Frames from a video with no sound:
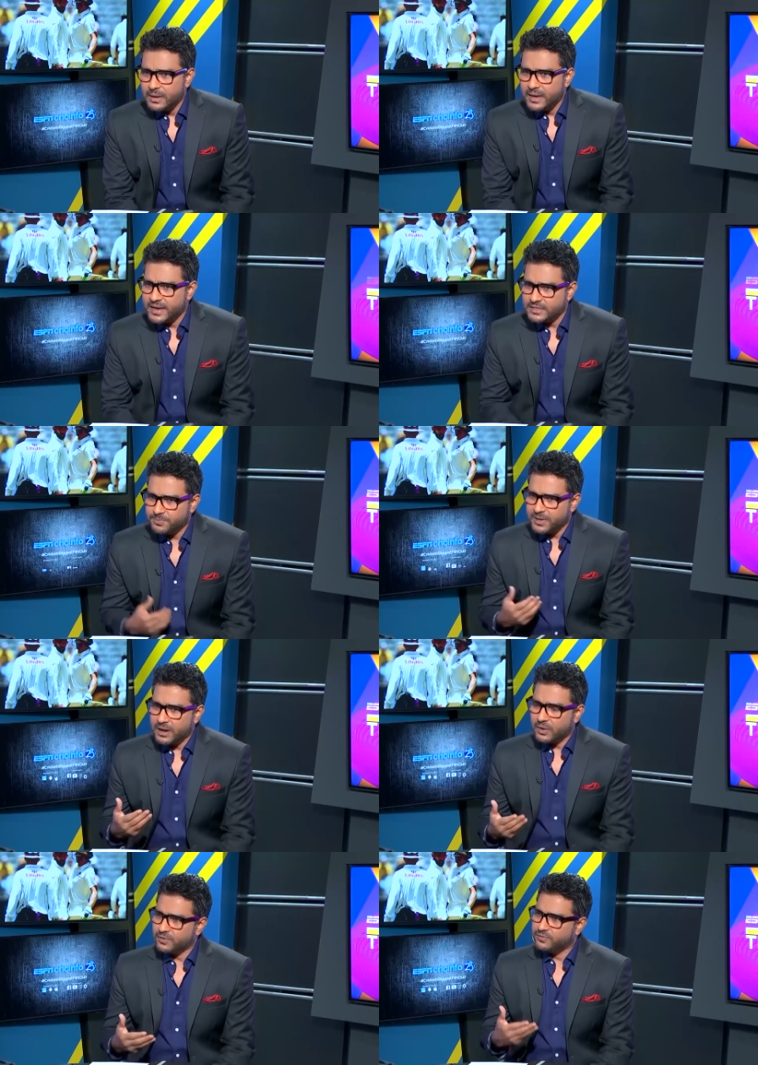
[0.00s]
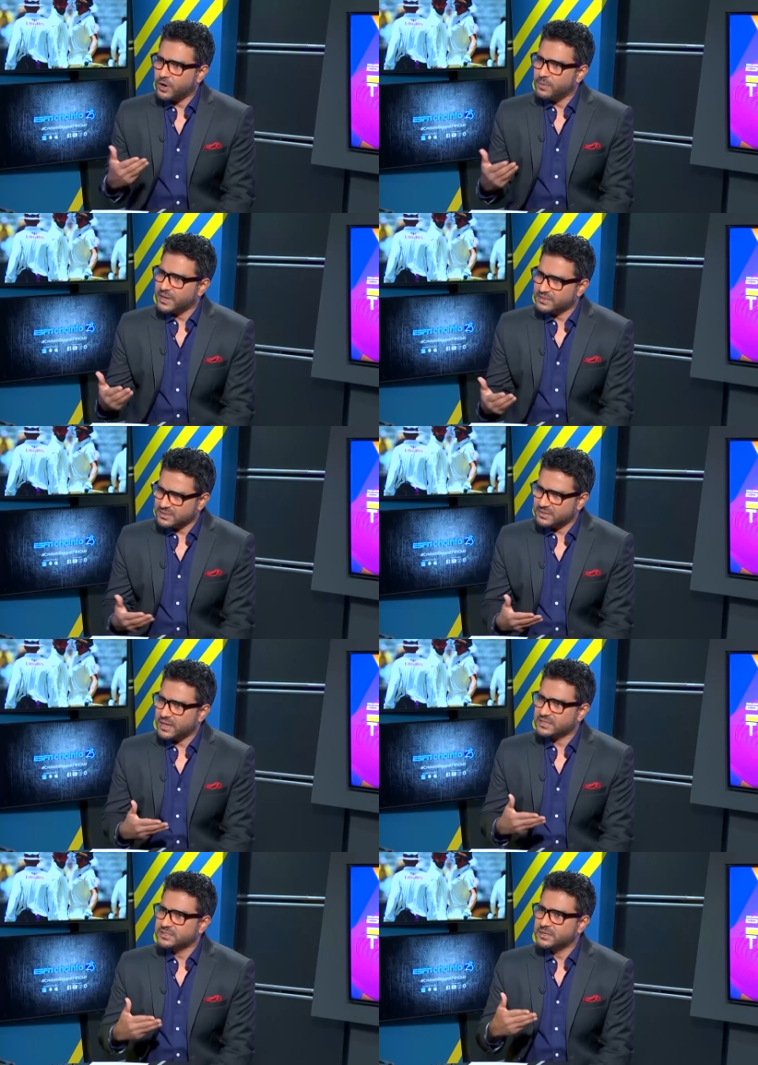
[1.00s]
his being out of form has just
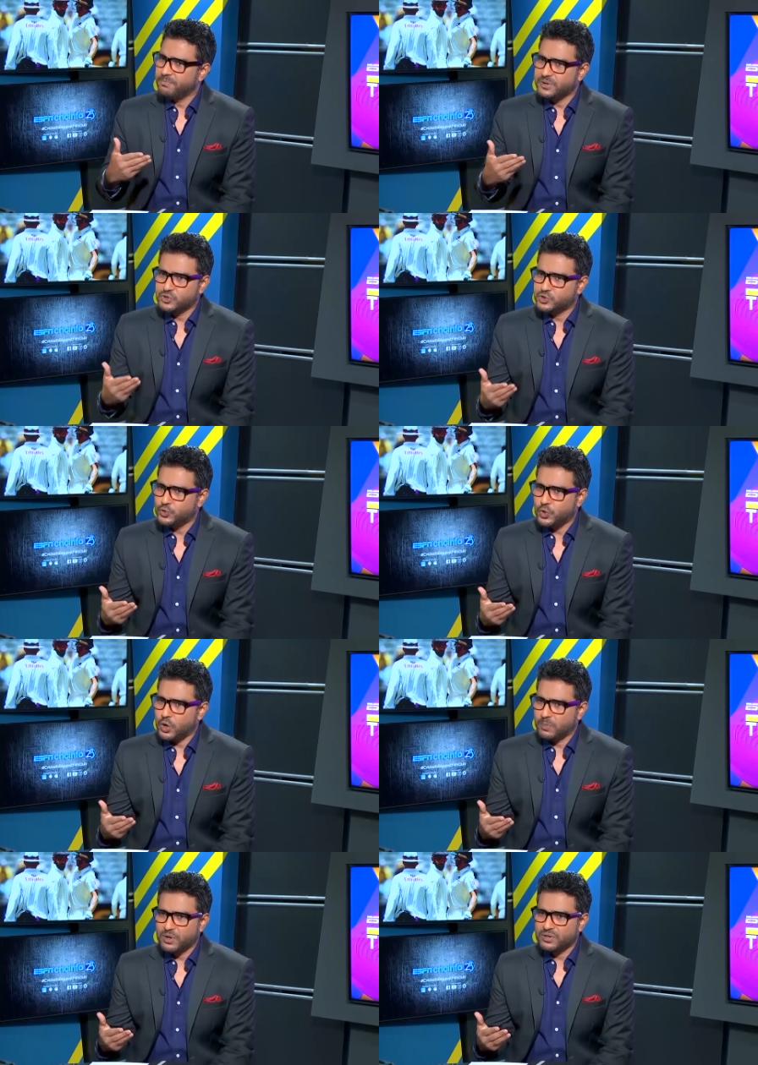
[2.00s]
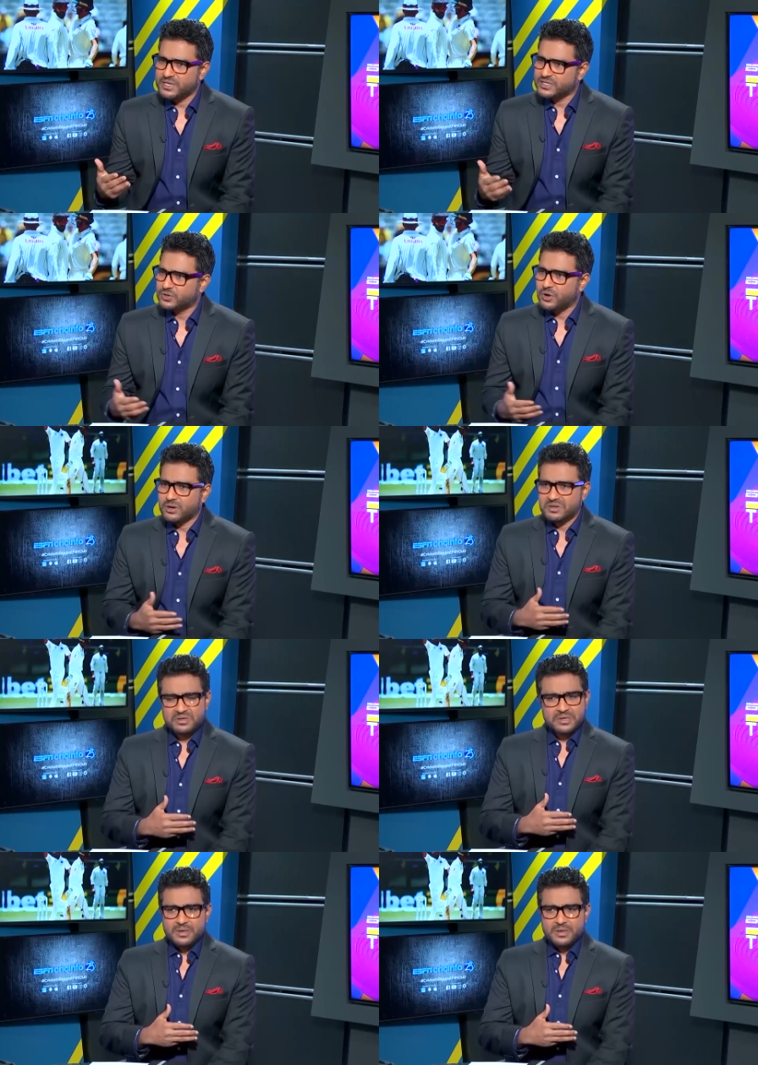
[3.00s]
lasted a bit too long, because he's got